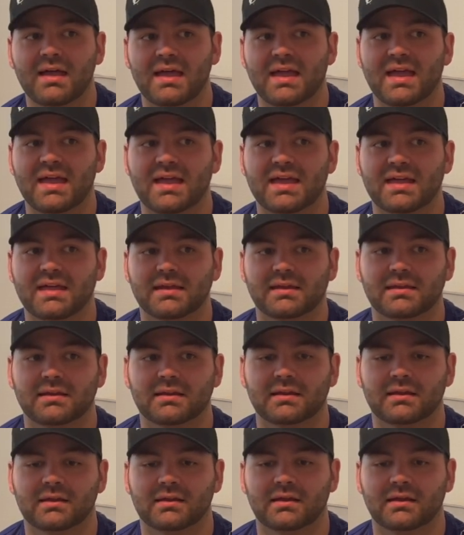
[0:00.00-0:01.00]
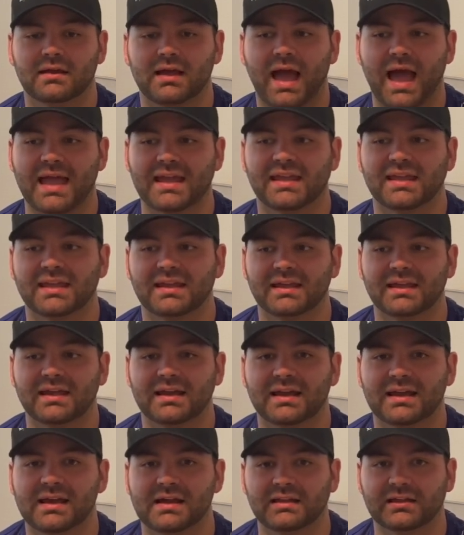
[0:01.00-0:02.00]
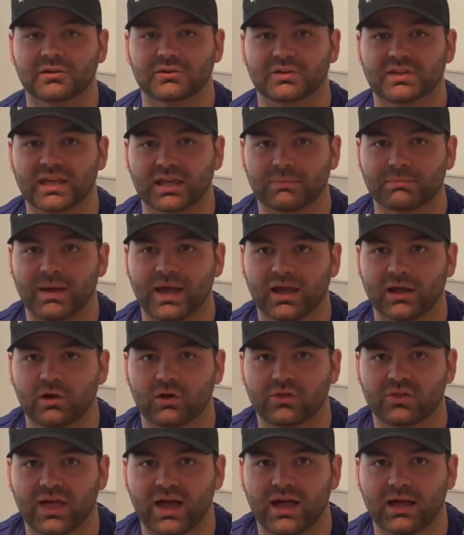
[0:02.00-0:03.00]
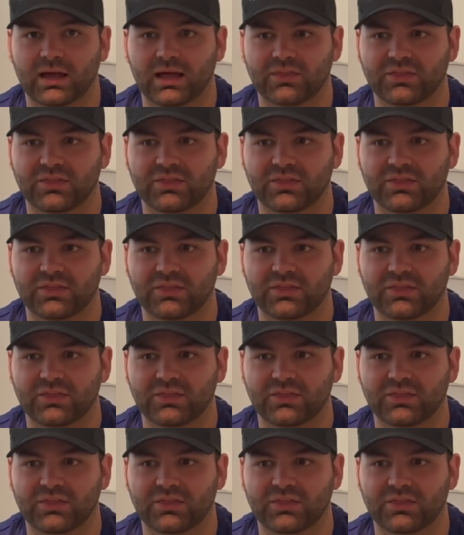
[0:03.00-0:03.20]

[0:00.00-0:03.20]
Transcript: And I get a little kickback on that.